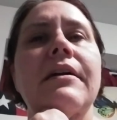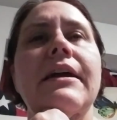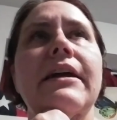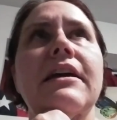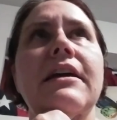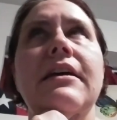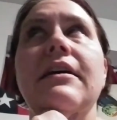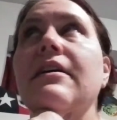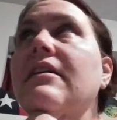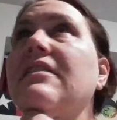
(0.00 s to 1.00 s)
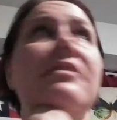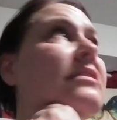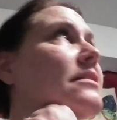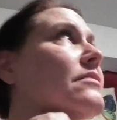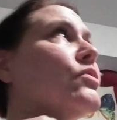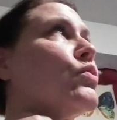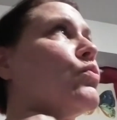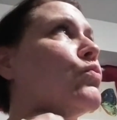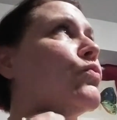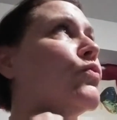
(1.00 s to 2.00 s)
It
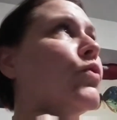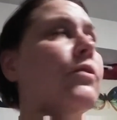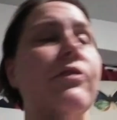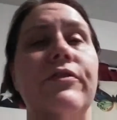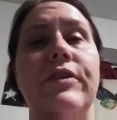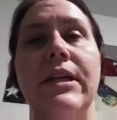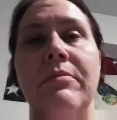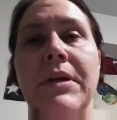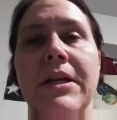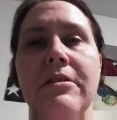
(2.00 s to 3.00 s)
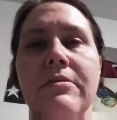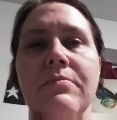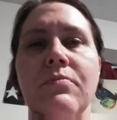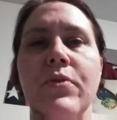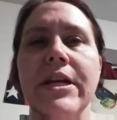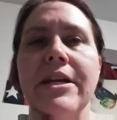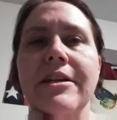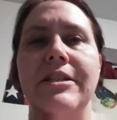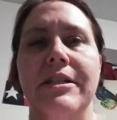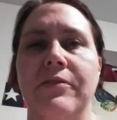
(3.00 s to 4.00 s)
is 4:15 p.m.
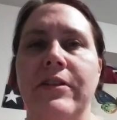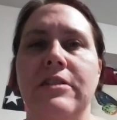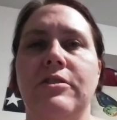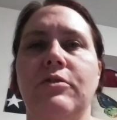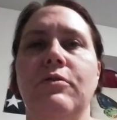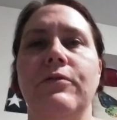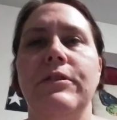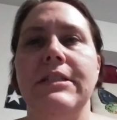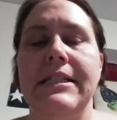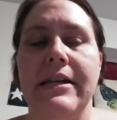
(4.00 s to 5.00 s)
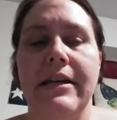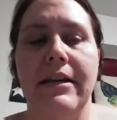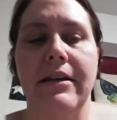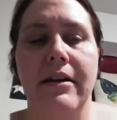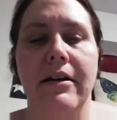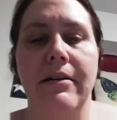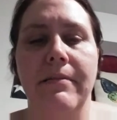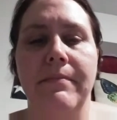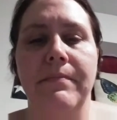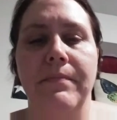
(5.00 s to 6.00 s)
We just finished school for today.
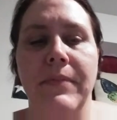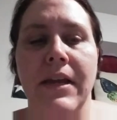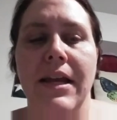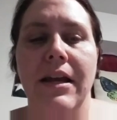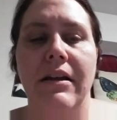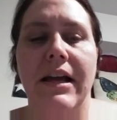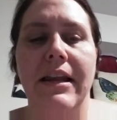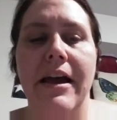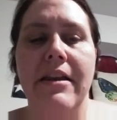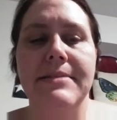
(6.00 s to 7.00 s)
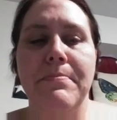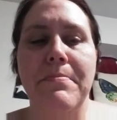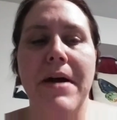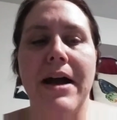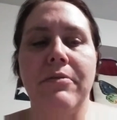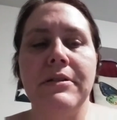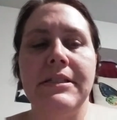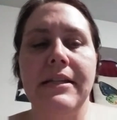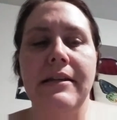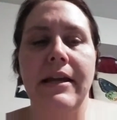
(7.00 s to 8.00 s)
Kind of had a
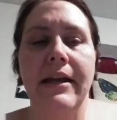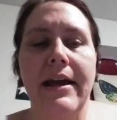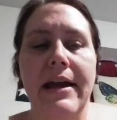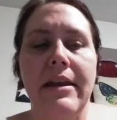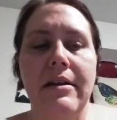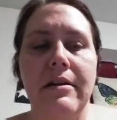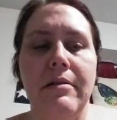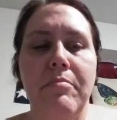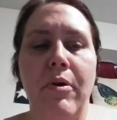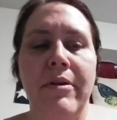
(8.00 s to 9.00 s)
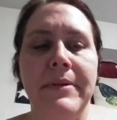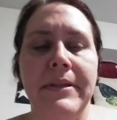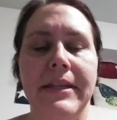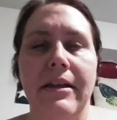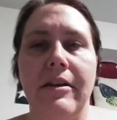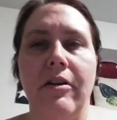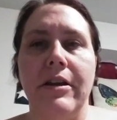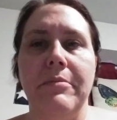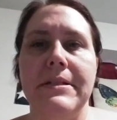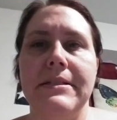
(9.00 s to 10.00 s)
backwards day today. I had an appointment that had
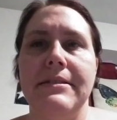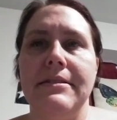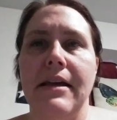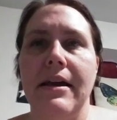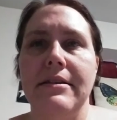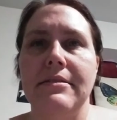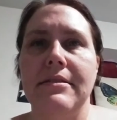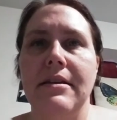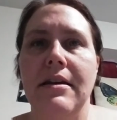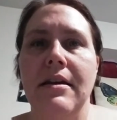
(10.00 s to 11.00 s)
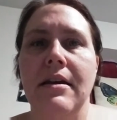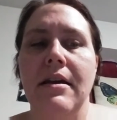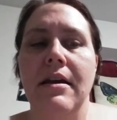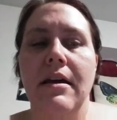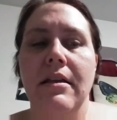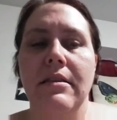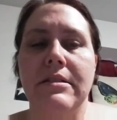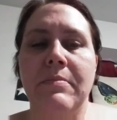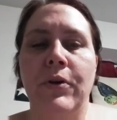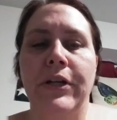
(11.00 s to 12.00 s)
already been set
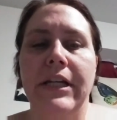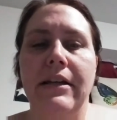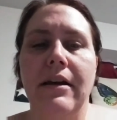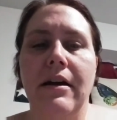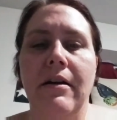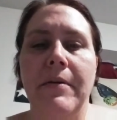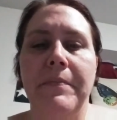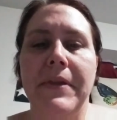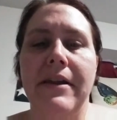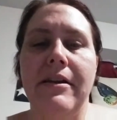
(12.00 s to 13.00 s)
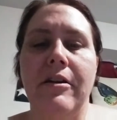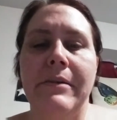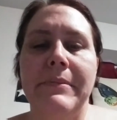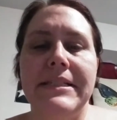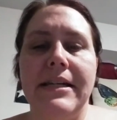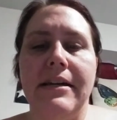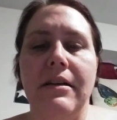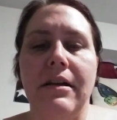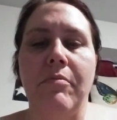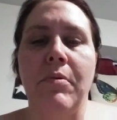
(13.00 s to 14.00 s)
this morning, that had already been set
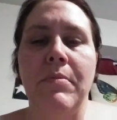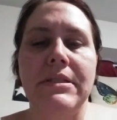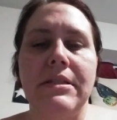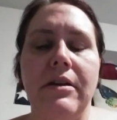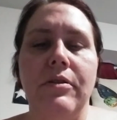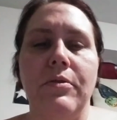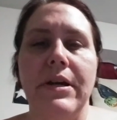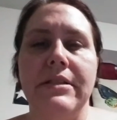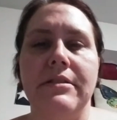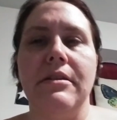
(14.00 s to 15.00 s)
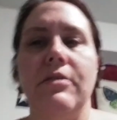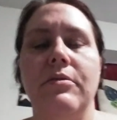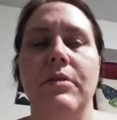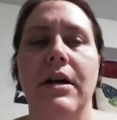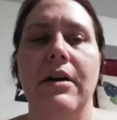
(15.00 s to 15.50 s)
a couple months ago, and so